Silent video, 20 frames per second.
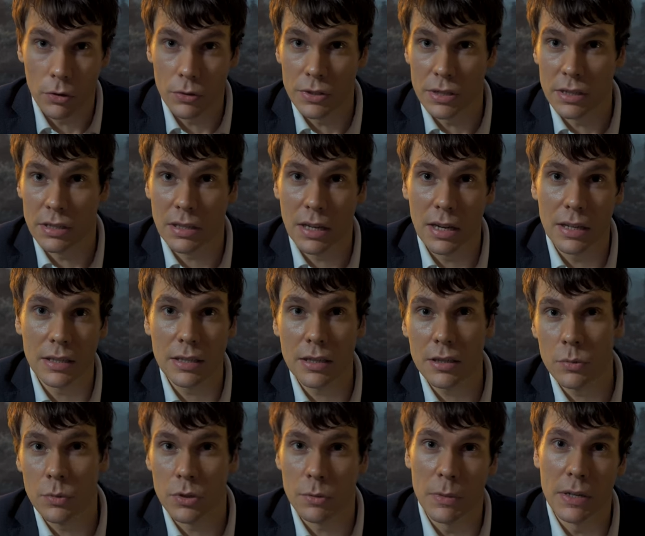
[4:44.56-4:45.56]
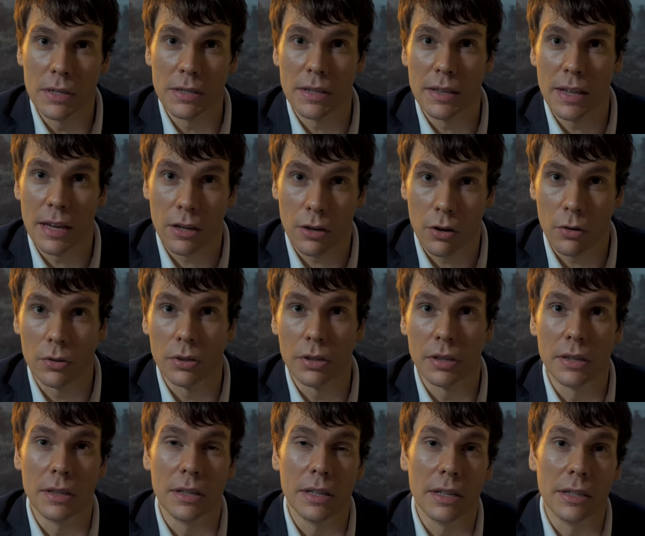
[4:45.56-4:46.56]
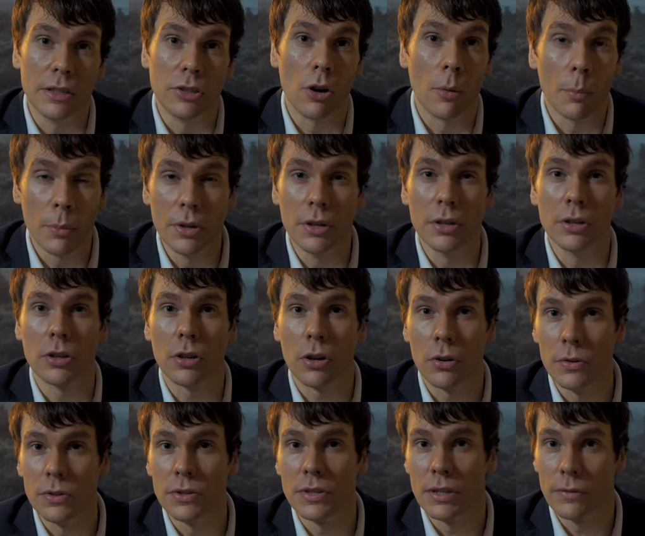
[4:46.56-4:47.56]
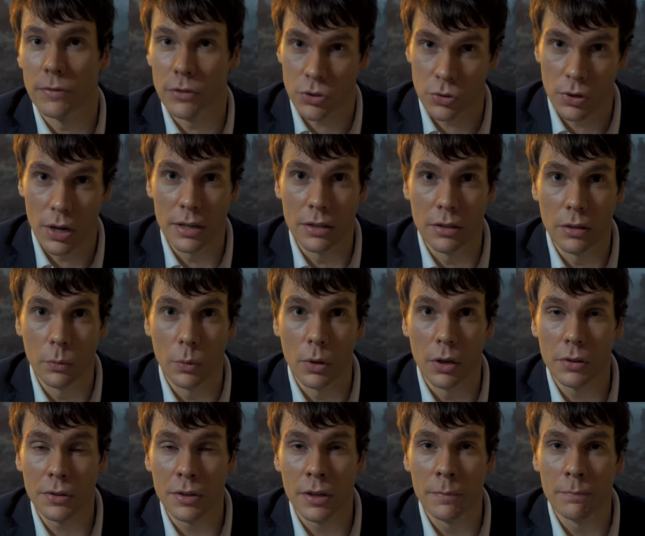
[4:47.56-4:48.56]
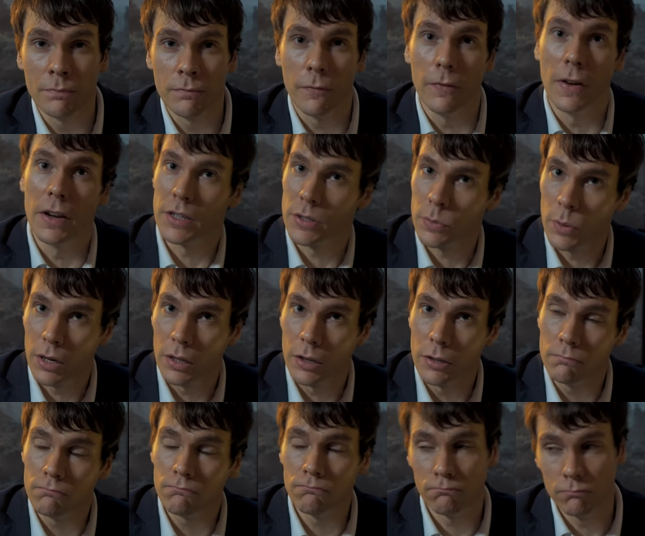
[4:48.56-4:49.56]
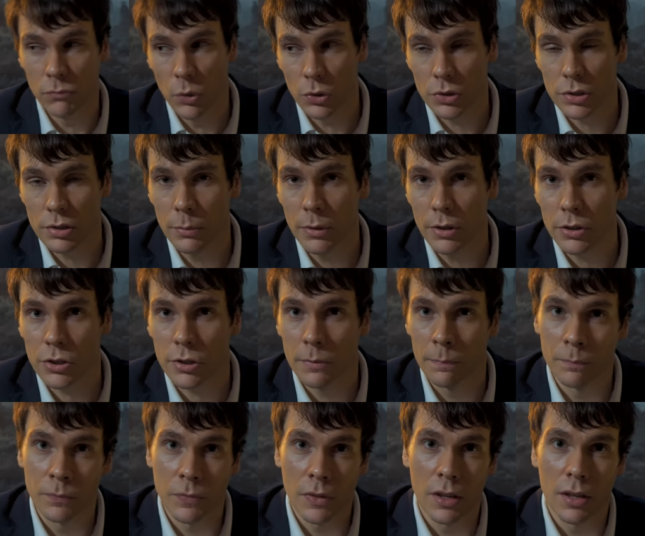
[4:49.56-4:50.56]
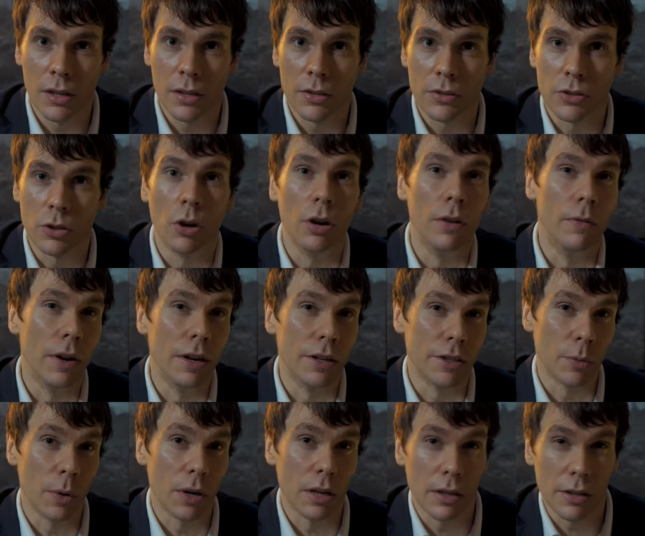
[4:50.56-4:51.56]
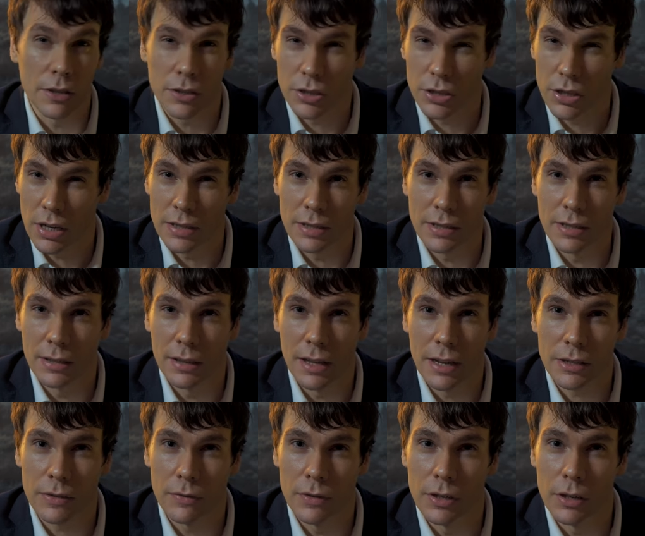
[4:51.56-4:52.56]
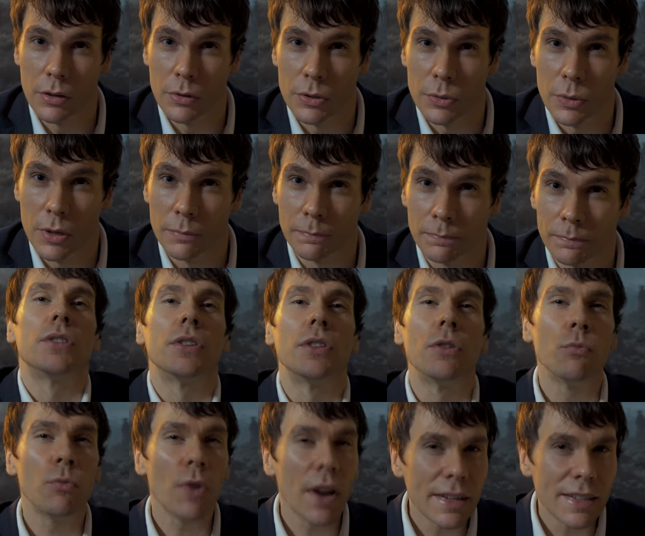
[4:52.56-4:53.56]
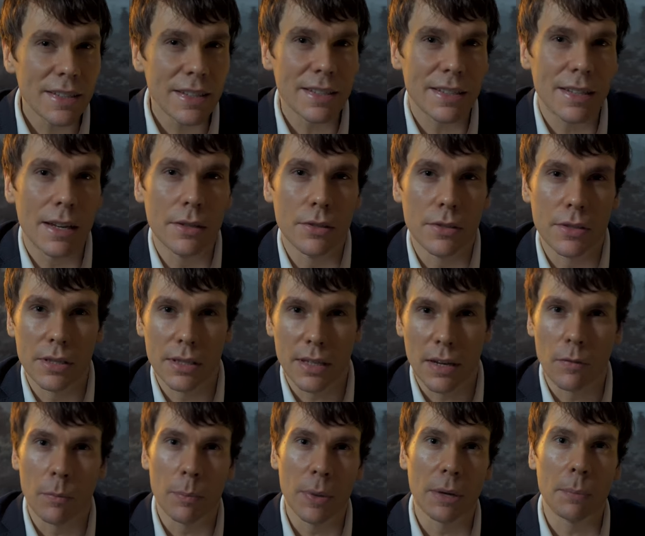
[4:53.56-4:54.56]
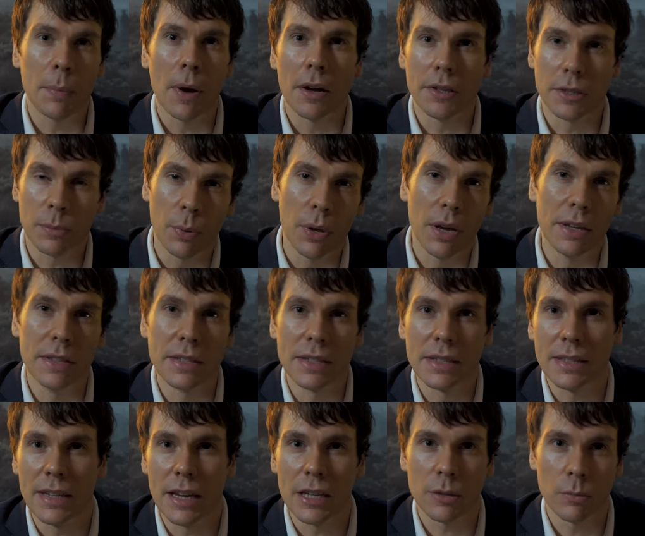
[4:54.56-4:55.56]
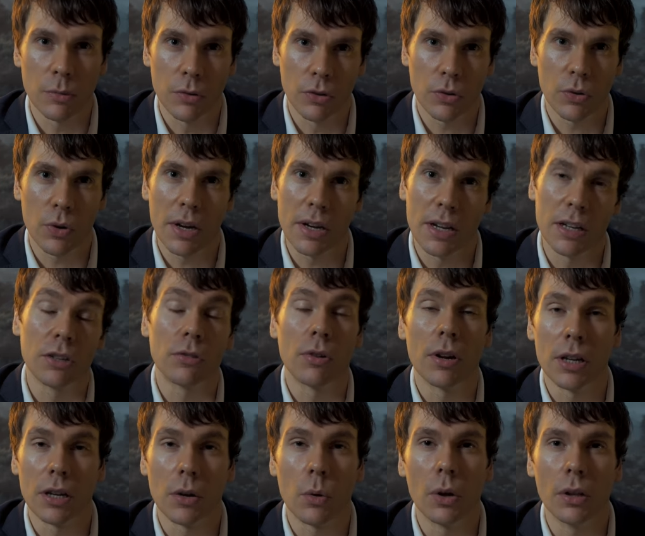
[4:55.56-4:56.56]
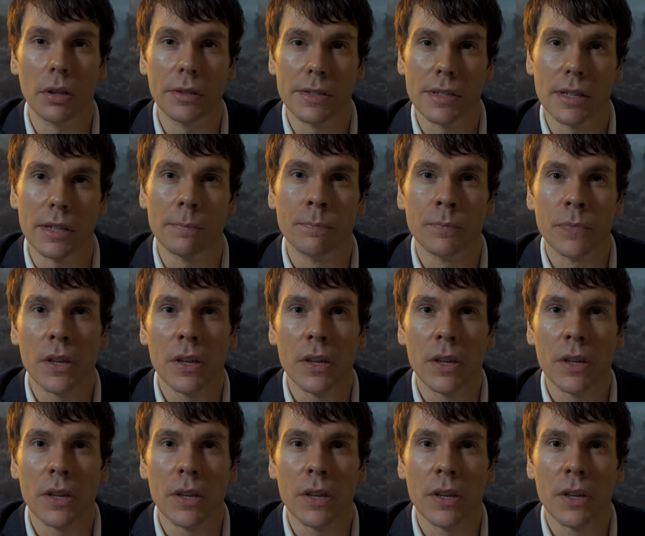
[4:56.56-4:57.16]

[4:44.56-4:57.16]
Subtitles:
currency status, which means that they're currently the dominant currency for trade in the world. Venezuela, not so much. Sorry, Venezuela, I shaded in the last video as well. So the ratings agencies have a big part to play in this assessment of credit and credit quality.